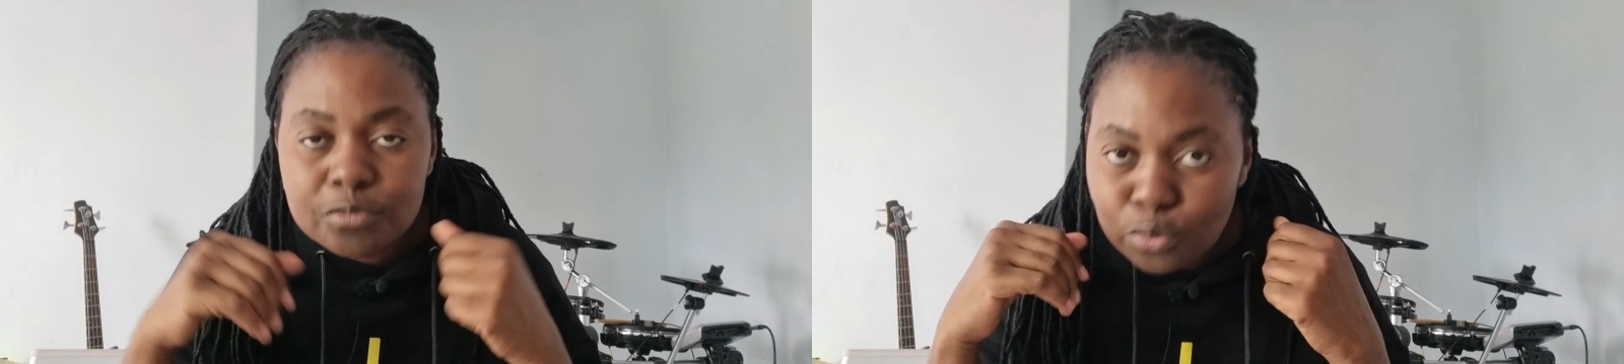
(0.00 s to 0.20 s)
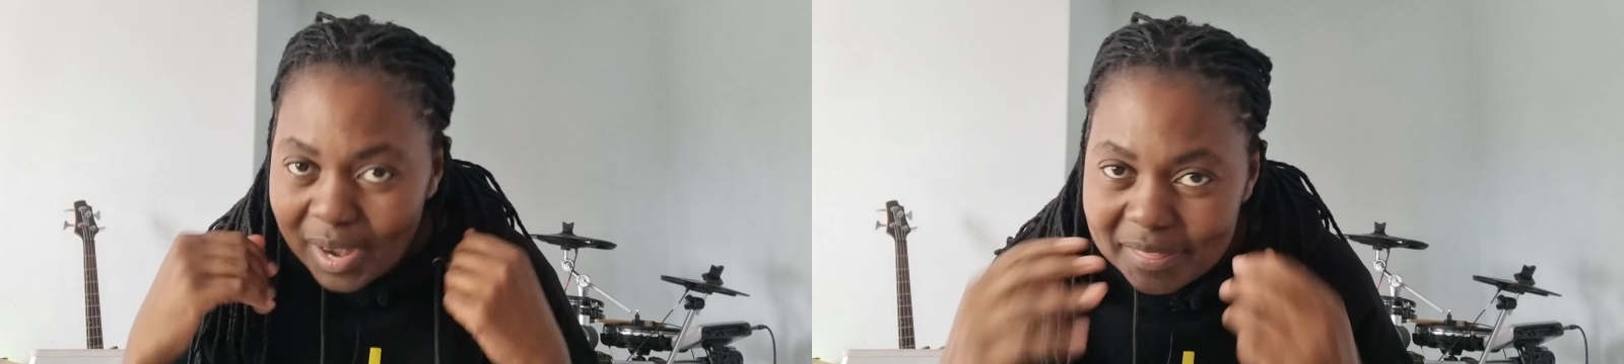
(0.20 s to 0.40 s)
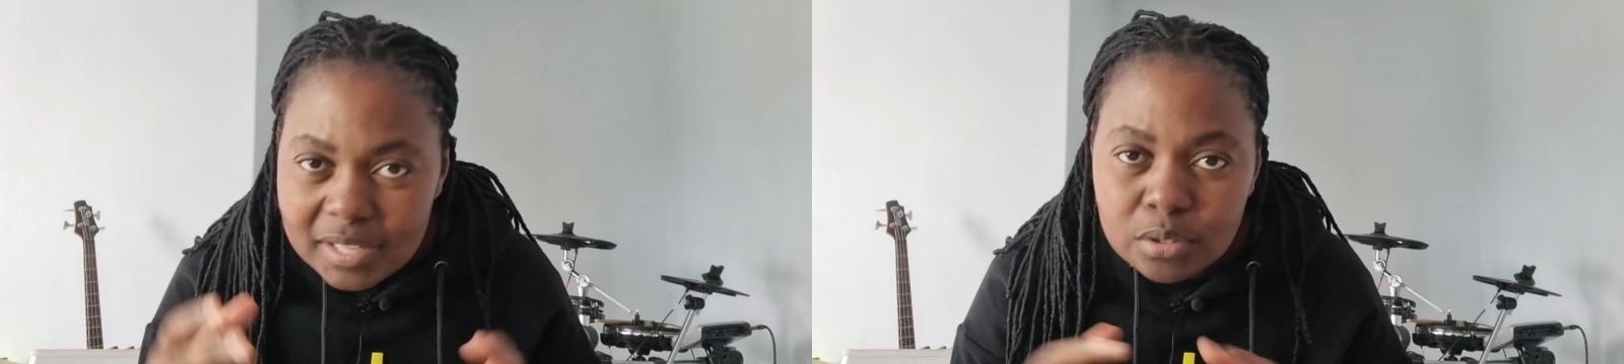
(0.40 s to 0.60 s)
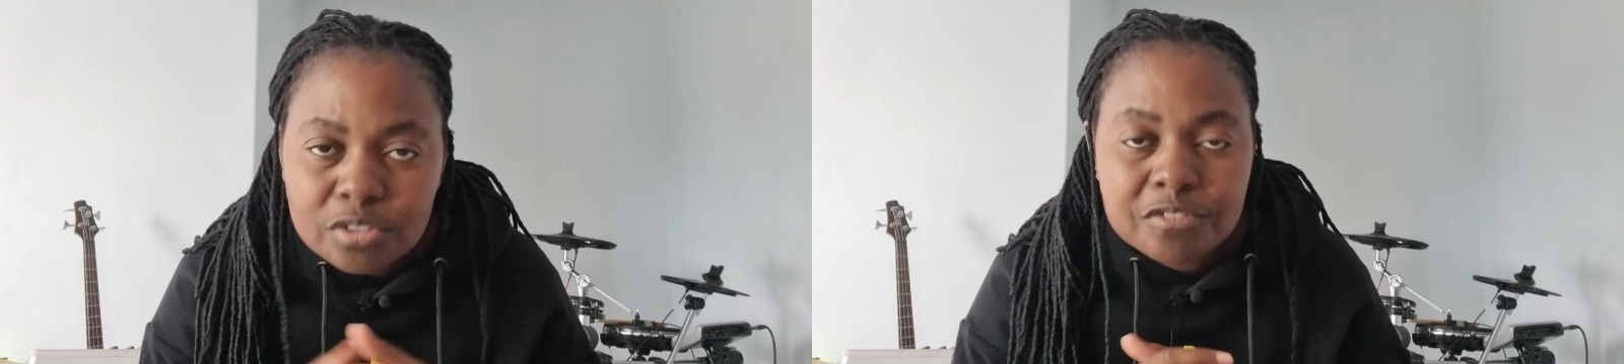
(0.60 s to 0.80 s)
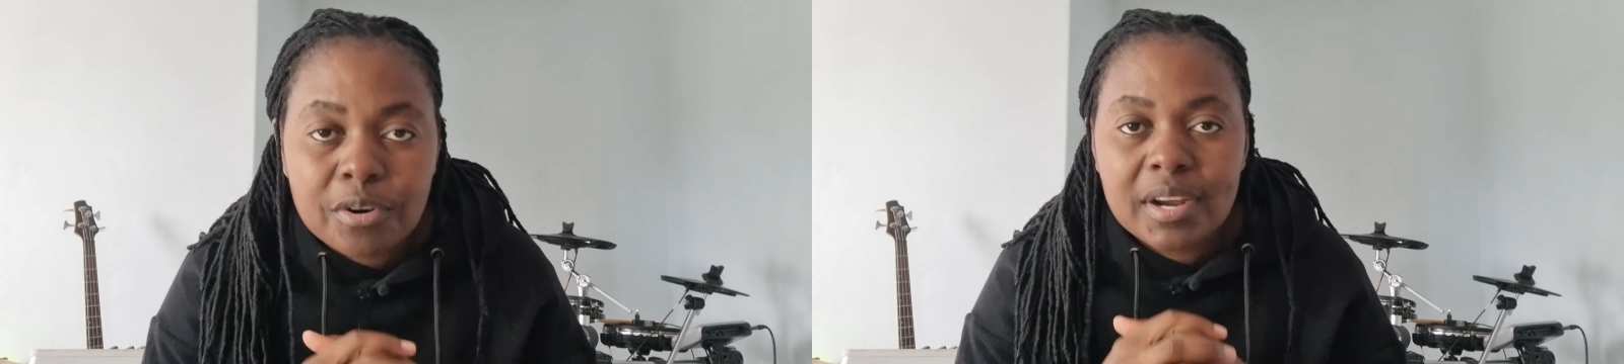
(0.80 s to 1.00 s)
Rather
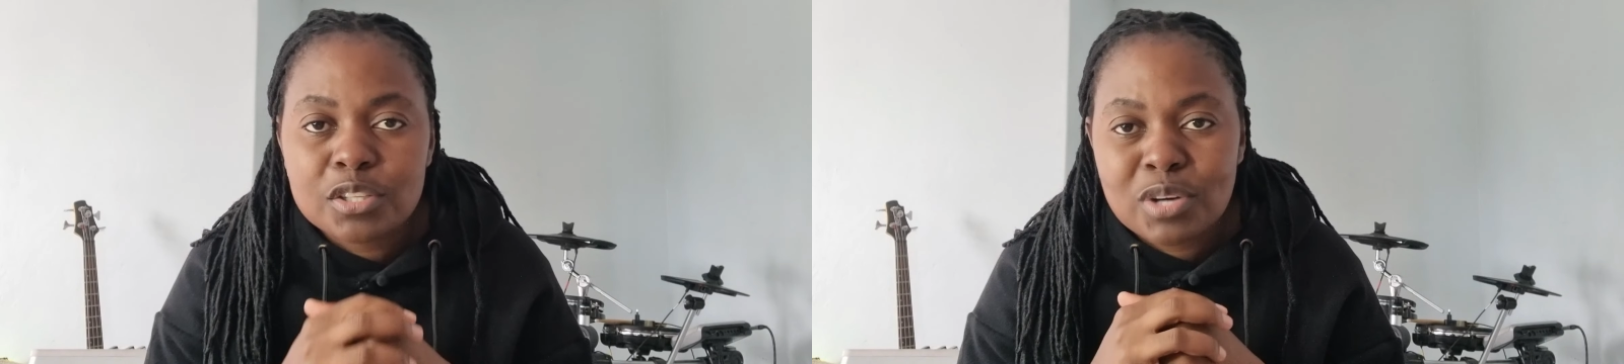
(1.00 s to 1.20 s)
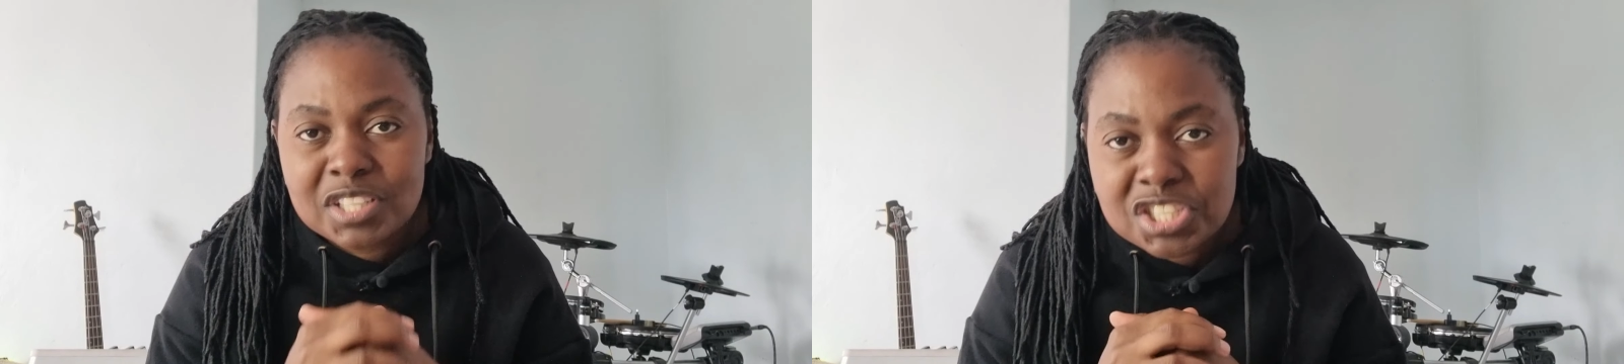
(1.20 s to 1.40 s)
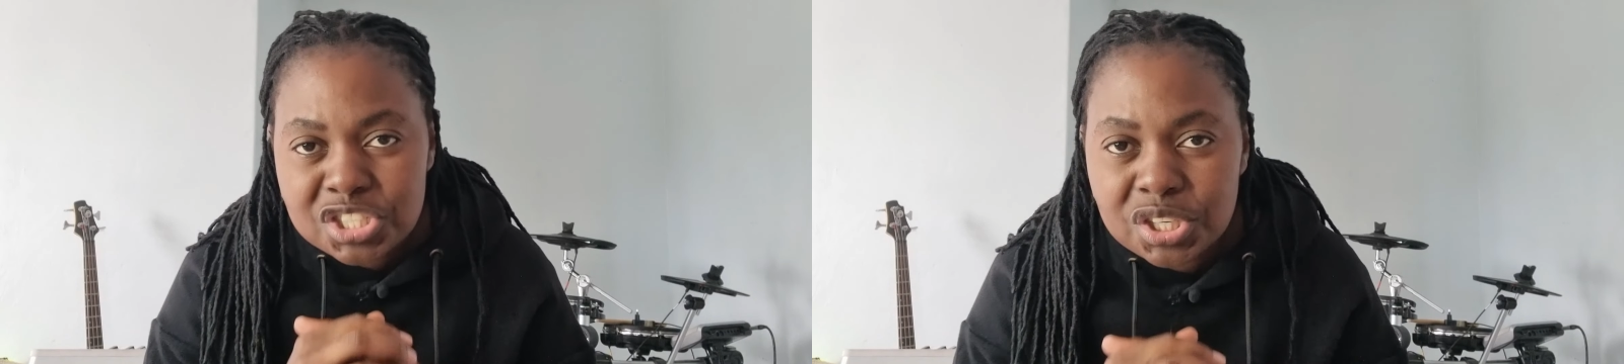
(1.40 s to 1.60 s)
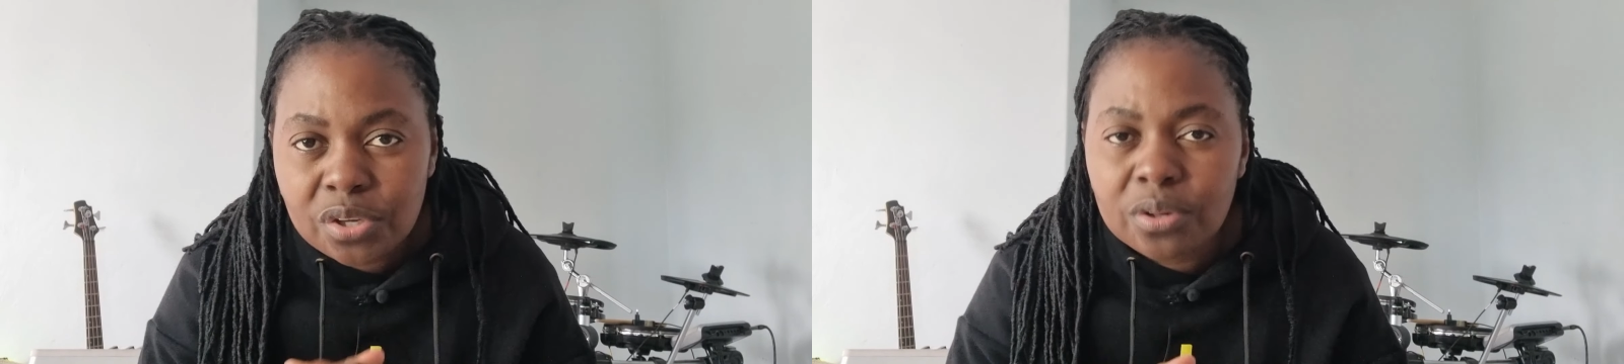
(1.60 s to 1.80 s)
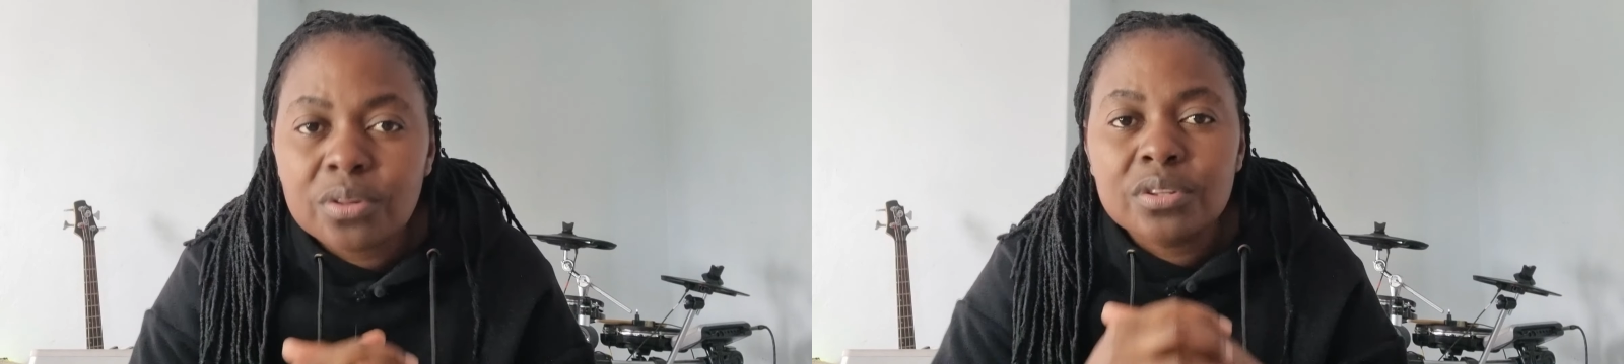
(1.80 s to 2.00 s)
look for a
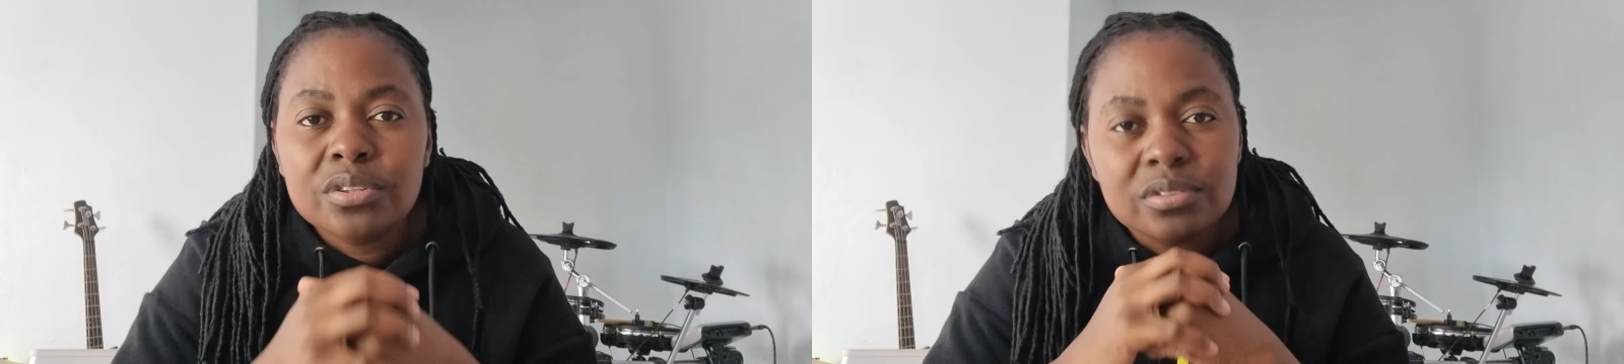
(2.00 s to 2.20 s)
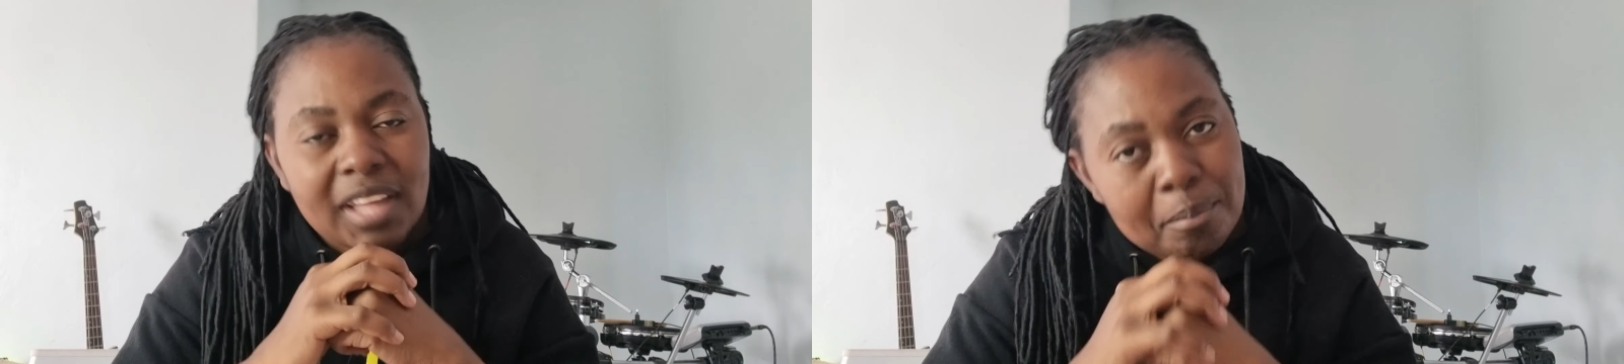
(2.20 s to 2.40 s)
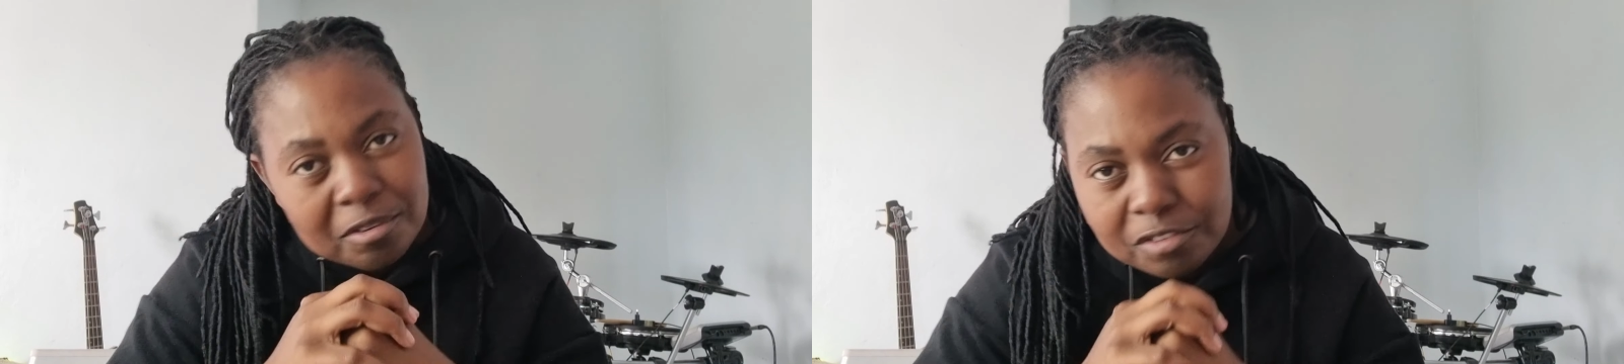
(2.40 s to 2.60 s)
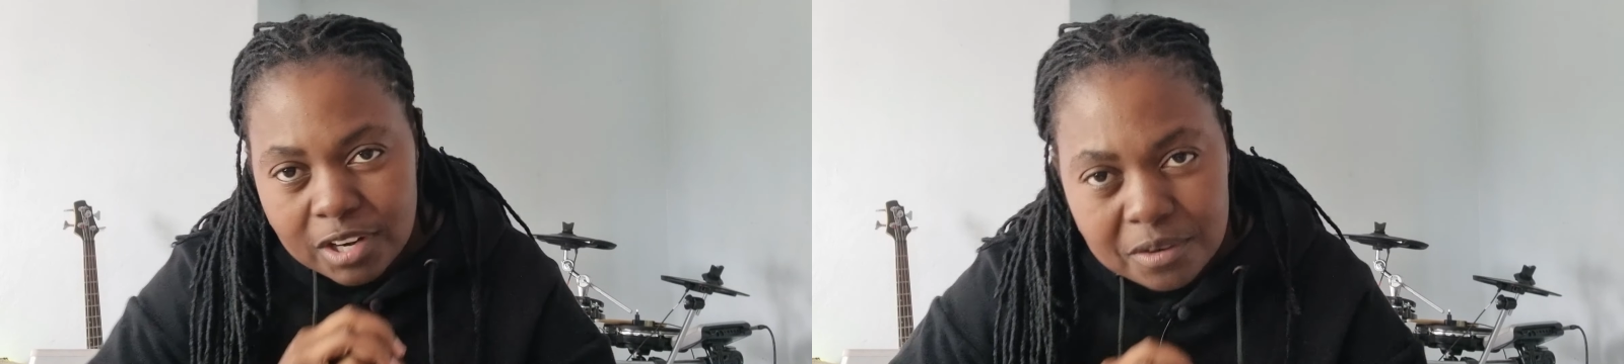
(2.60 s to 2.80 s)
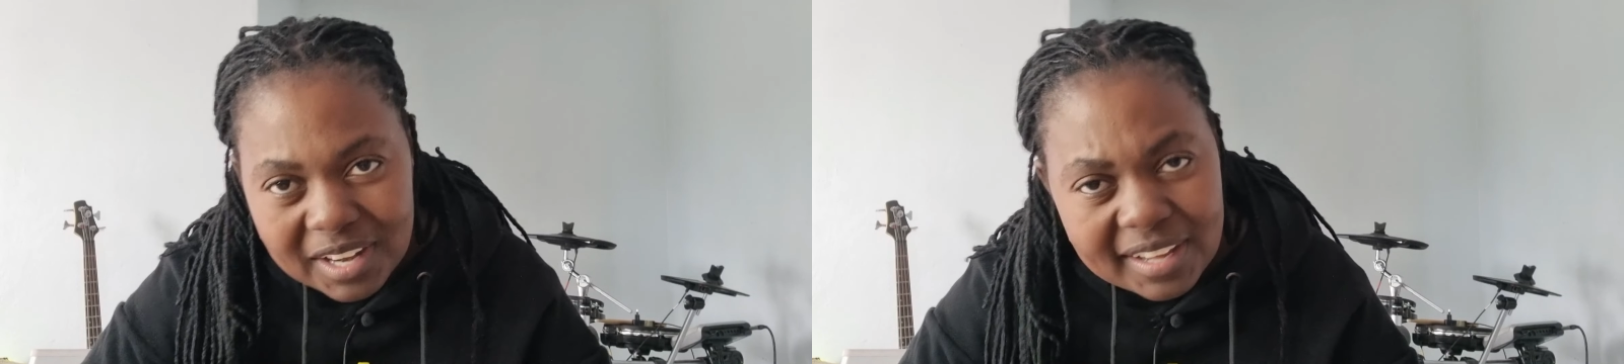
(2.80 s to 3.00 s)
traditional type of
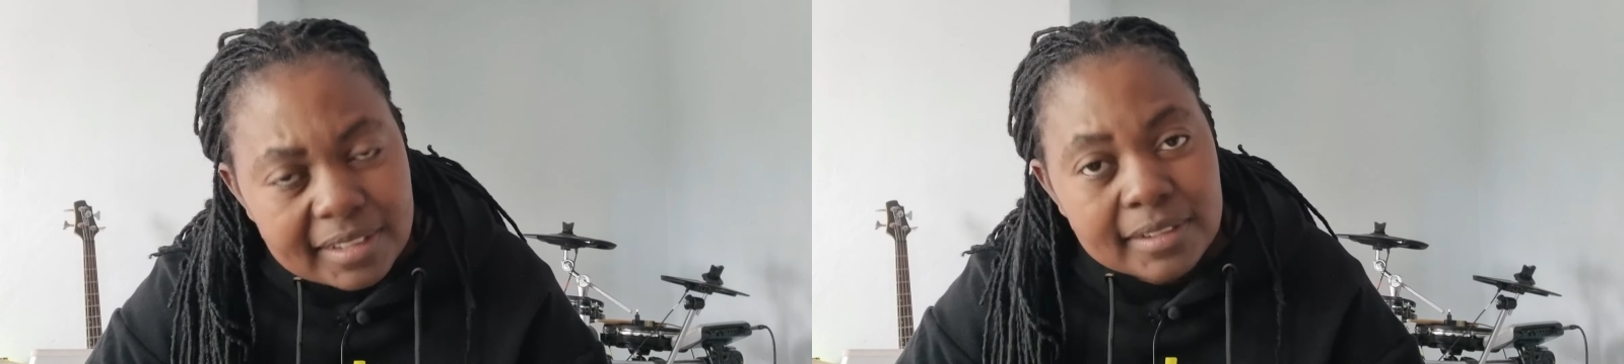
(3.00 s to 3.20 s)
career